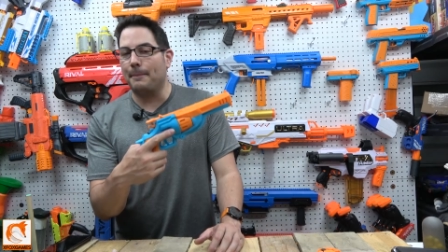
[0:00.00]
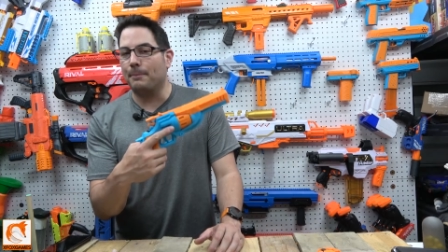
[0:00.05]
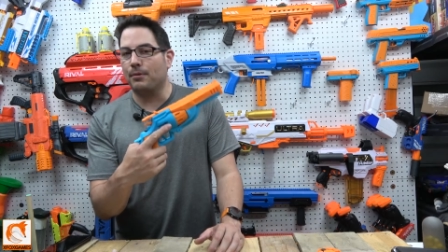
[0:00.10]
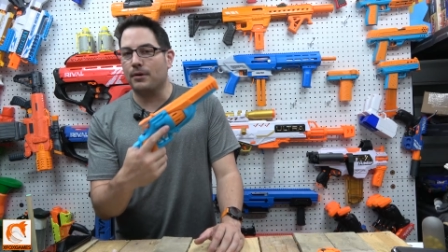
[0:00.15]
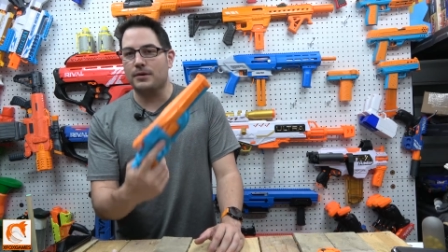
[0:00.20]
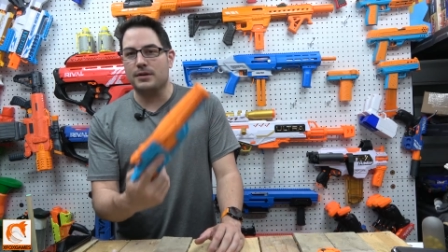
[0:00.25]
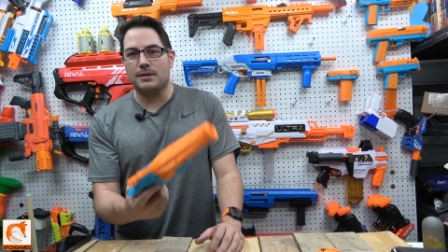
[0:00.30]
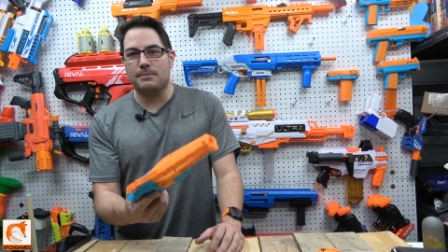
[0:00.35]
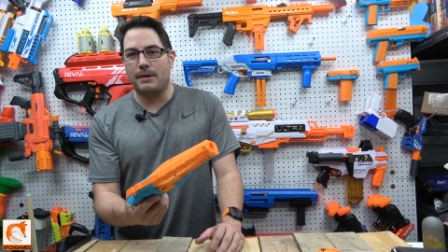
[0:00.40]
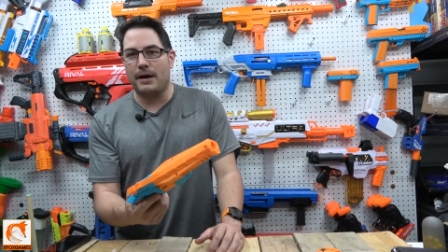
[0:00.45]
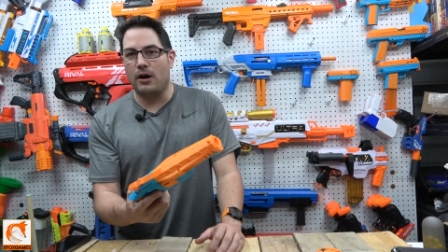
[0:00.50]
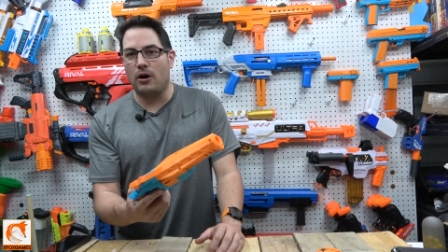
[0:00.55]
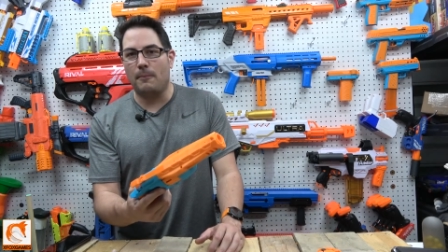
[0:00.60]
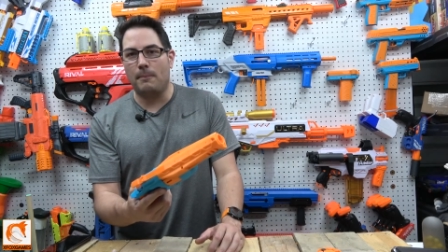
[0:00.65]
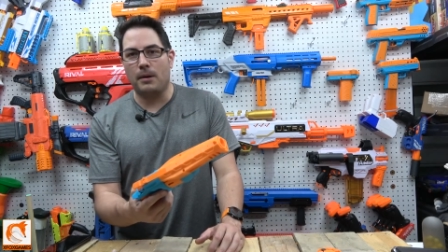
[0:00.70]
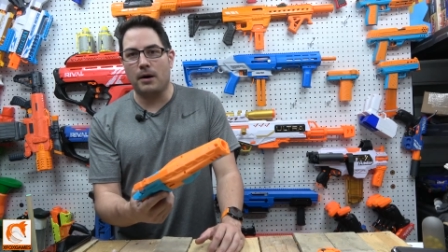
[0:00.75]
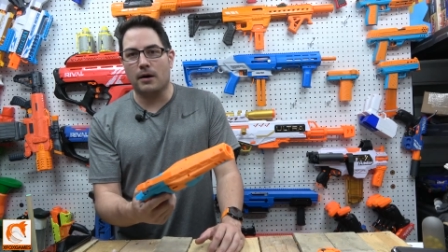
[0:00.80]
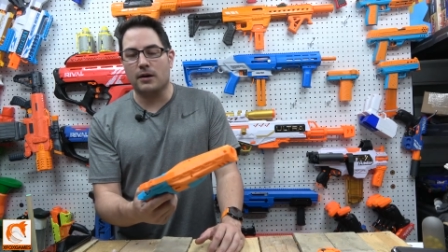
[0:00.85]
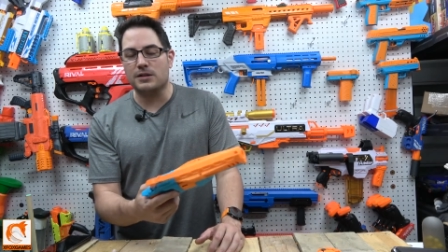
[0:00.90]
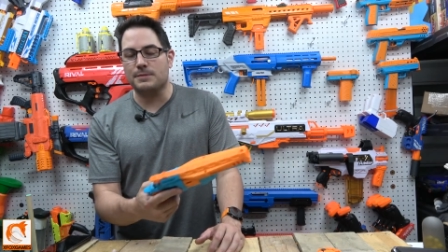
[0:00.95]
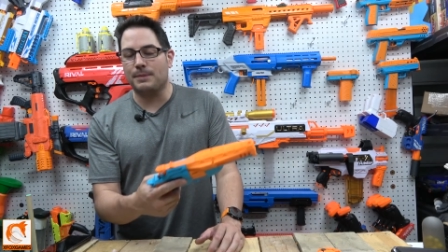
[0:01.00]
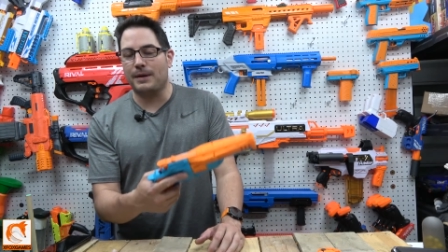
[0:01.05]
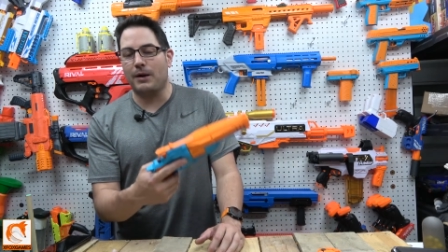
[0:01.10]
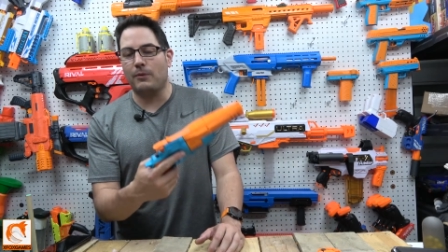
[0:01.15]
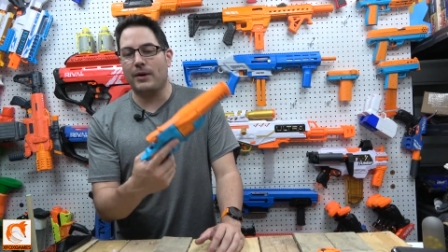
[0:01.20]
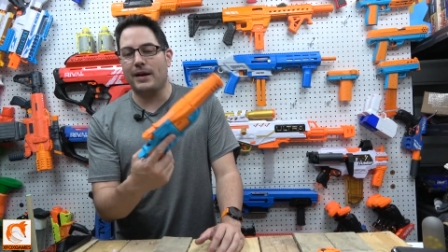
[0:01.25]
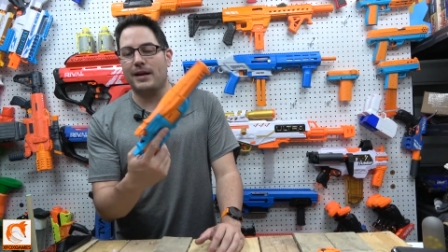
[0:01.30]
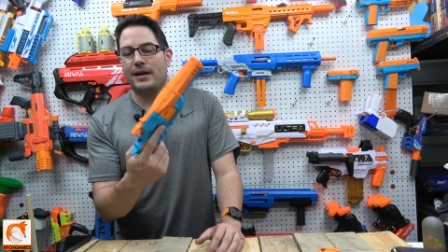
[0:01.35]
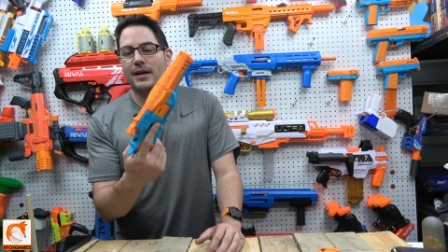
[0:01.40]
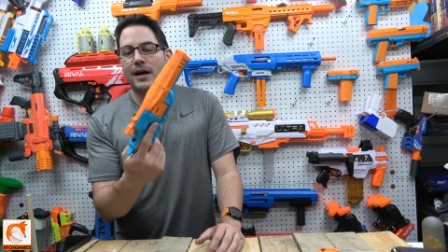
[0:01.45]
I printed my own parts,
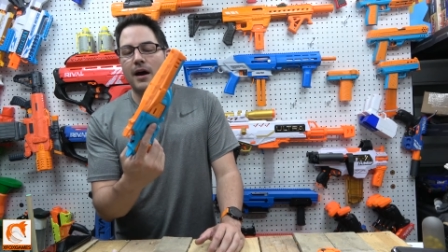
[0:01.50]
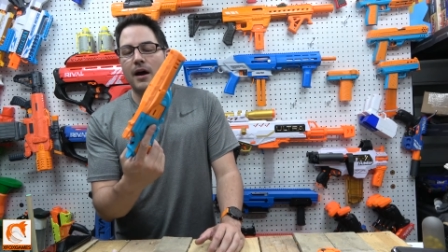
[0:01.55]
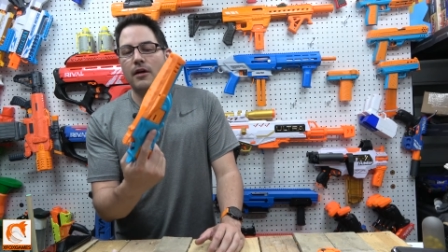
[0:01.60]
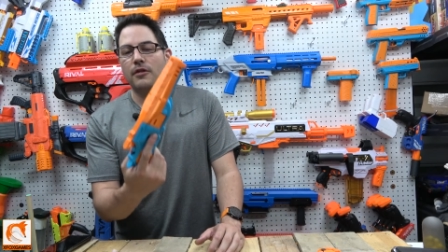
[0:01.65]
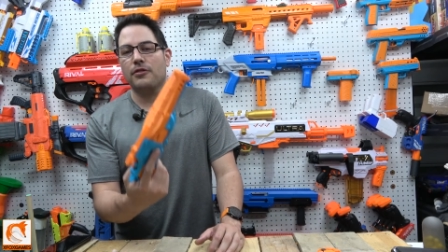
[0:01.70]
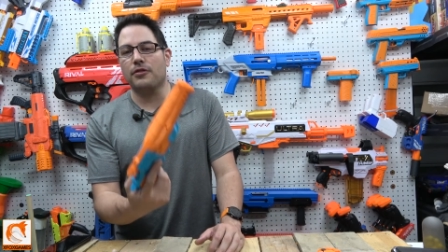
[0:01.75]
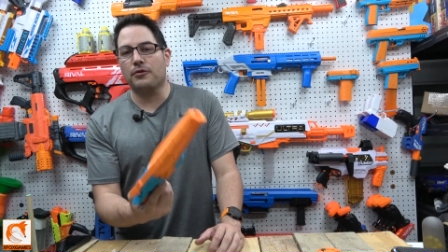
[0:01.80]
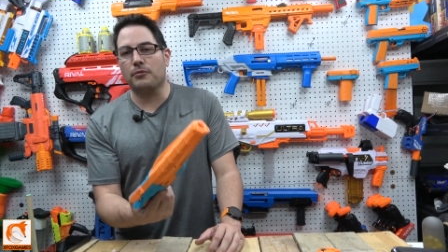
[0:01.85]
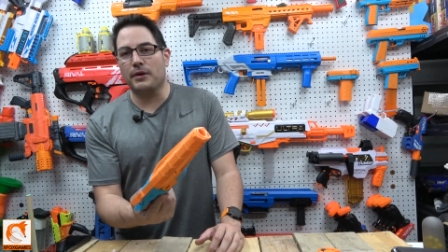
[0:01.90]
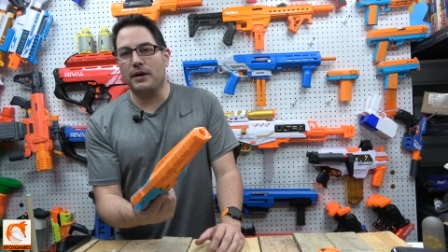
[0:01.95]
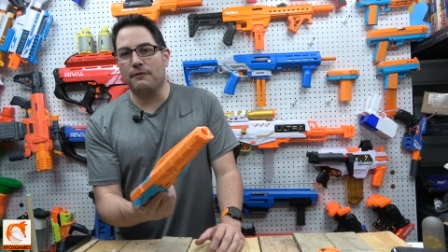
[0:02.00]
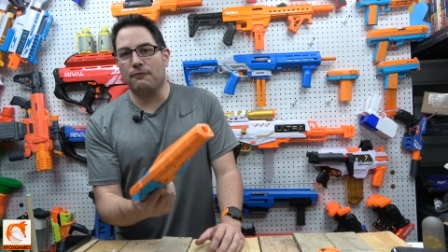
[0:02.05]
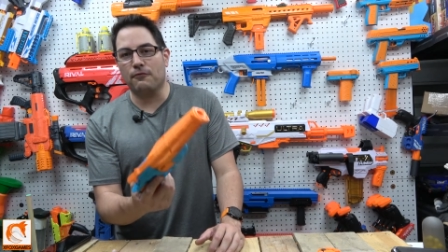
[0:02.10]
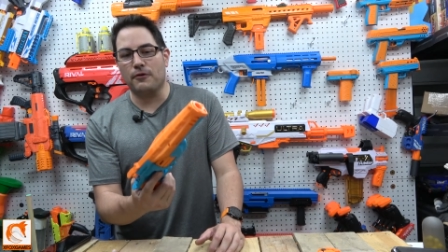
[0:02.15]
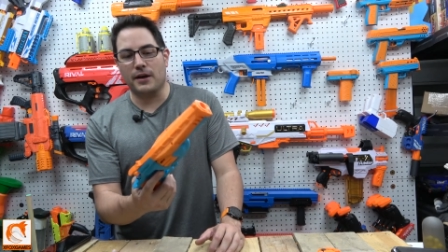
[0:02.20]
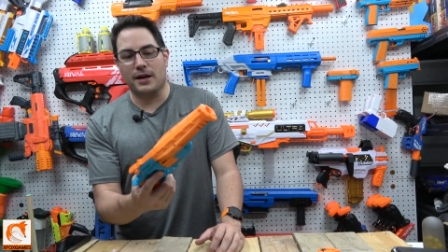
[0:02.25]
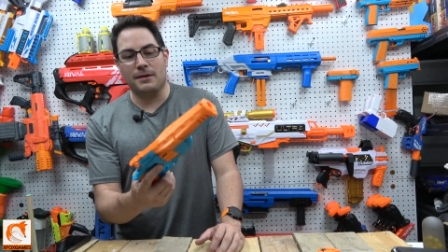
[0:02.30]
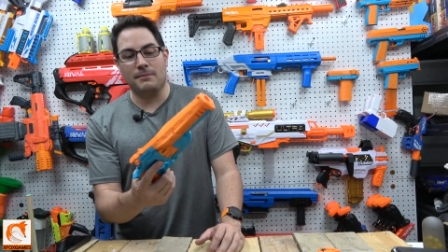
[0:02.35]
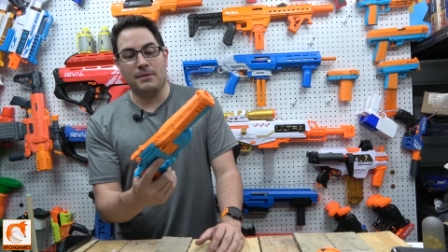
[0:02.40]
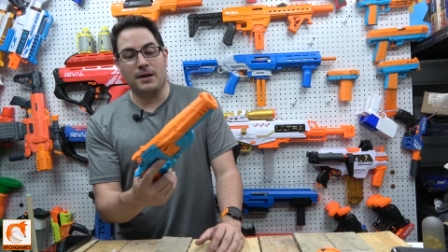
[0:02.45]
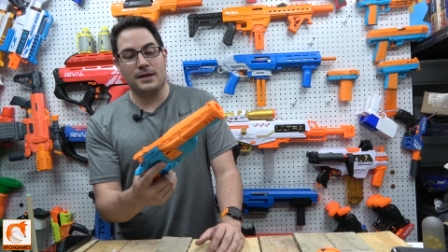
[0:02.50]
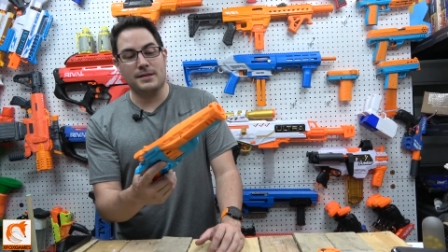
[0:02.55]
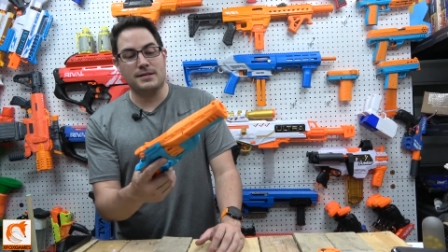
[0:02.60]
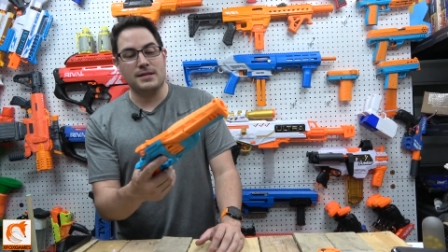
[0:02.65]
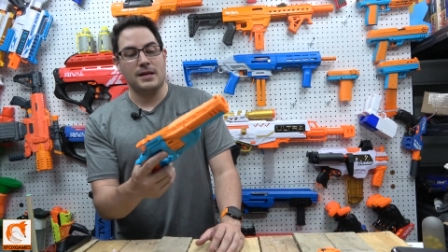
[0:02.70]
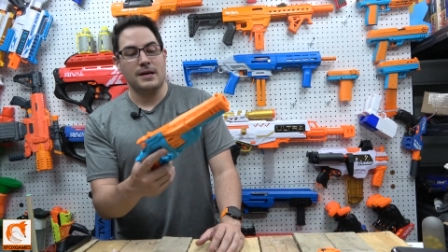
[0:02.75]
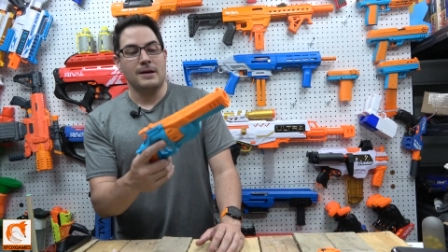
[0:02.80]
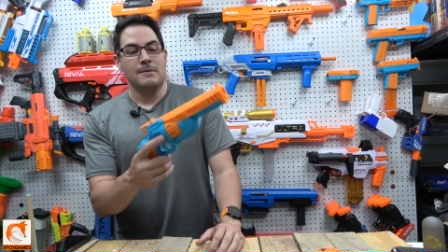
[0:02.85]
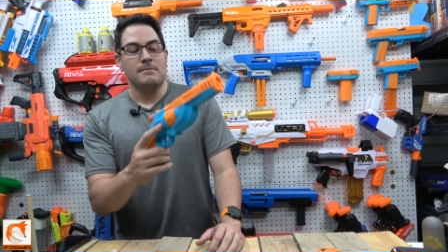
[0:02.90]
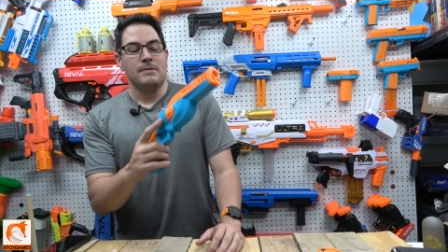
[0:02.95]
but I waited three freaking
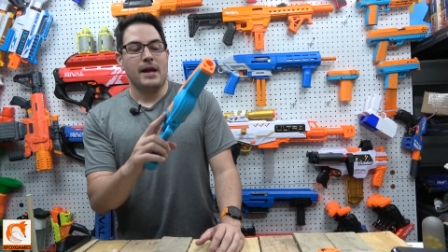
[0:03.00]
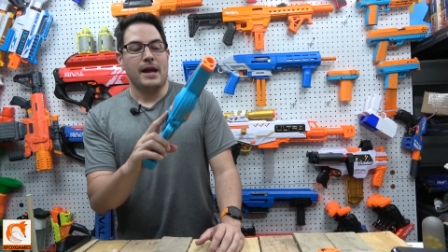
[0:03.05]
months.